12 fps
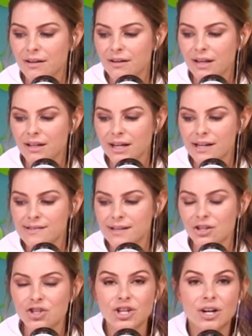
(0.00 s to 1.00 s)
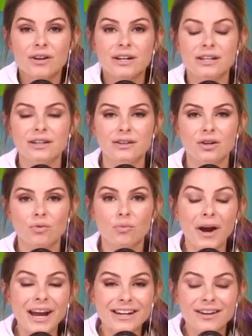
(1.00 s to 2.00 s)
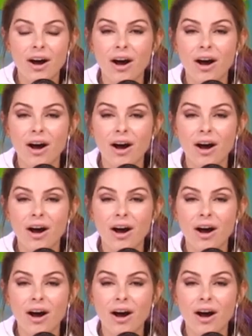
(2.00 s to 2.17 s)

And and like I said, share it, rate,